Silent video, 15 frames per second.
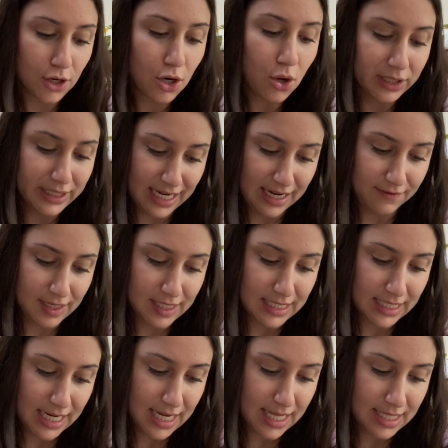Old Navy
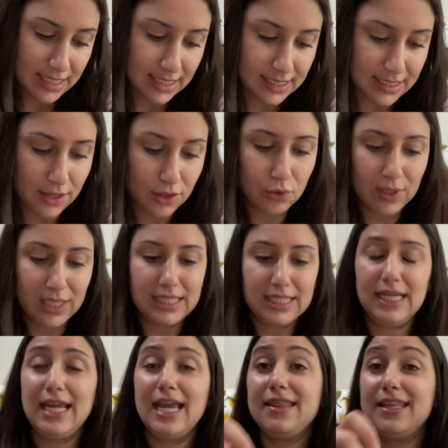tee. This is in
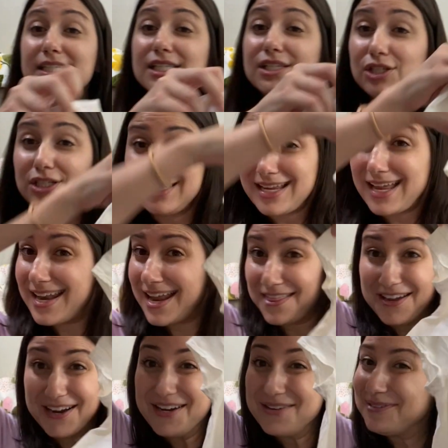3T, and this is just
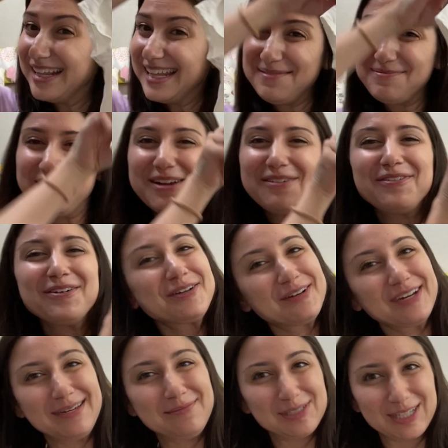another really beautiful
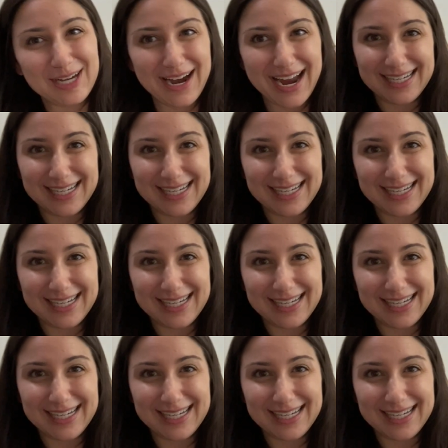cream shirt.